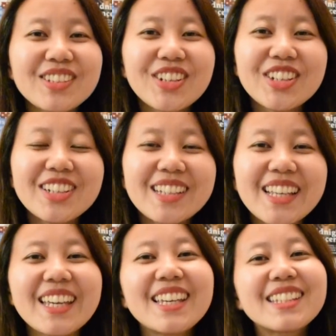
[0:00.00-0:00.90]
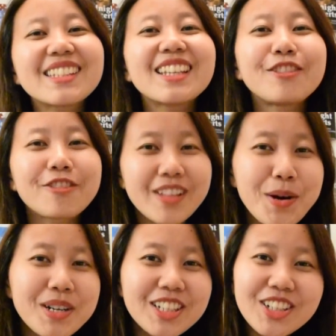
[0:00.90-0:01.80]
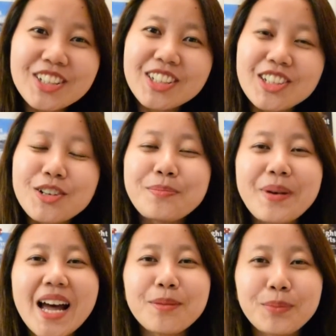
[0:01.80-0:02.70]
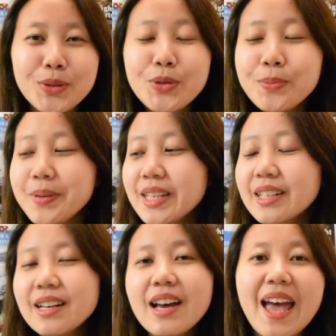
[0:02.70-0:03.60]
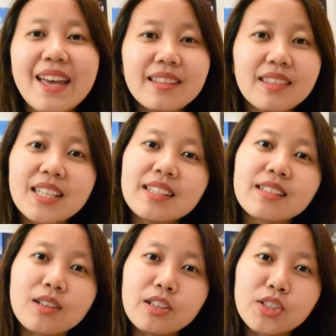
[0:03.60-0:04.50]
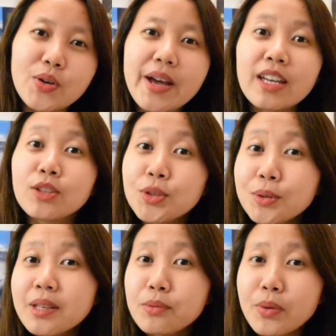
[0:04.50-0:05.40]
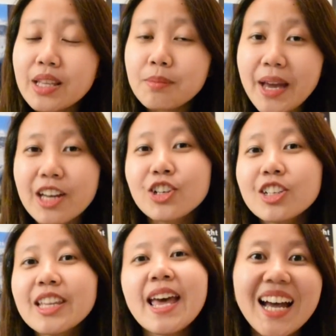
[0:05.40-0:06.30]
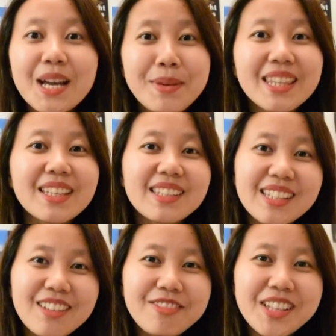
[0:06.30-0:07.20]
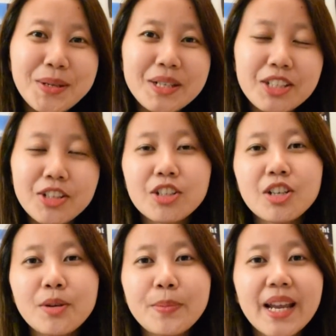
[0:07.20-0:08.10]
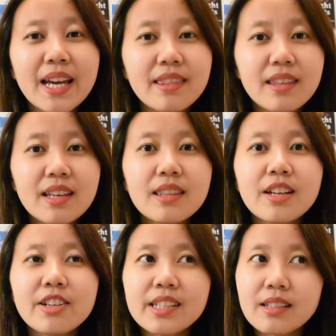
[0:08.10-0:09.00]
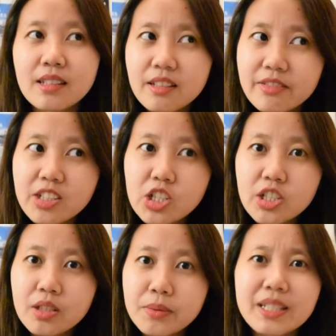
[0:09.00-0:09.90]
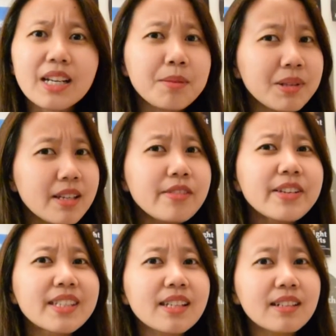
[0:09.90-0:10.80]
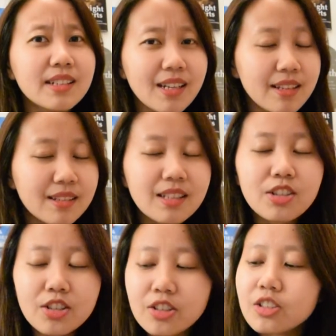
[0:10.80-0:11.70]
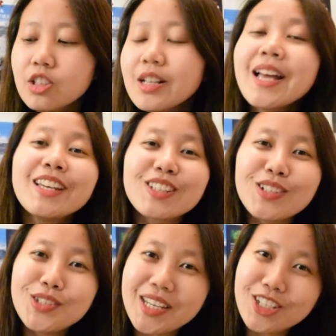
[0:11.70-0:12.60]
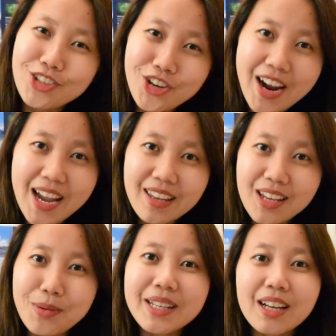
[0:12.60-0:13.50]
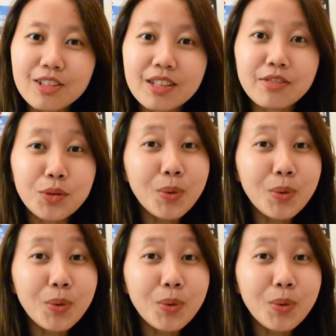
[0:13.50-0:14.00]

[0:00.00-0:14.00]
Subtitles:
turtle is the Flower Turtle by blue.beena, and this is also a 2-in-1 pattern. I made the Sunflower Turtle, but I think there is another version which I believe is a Daisy Turtle, so you can try that one out if you